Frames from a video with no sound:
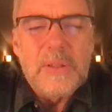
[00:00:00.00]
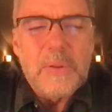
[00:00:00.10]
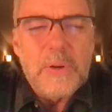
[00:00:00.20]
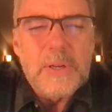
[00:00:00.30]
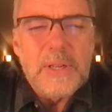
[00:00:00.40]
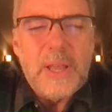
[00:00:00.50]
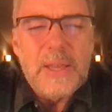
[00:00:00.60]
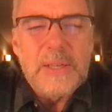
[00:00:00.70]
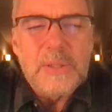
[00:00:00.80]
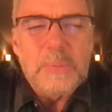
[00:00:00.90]
Lord,
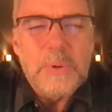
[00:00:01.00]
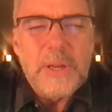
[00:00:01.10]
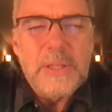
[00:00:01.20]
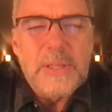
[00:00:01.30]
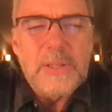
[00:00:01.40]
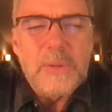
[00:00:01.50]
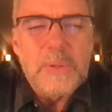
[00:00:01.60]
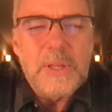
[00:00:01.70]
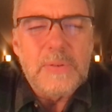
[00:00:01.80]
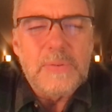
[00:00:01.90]
I just pray that you
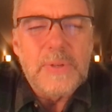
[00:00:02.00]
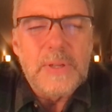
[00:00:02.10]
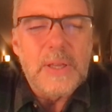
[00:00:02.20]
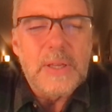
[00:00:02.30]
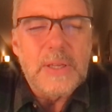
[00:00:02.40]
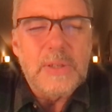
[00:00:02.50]
would give uh,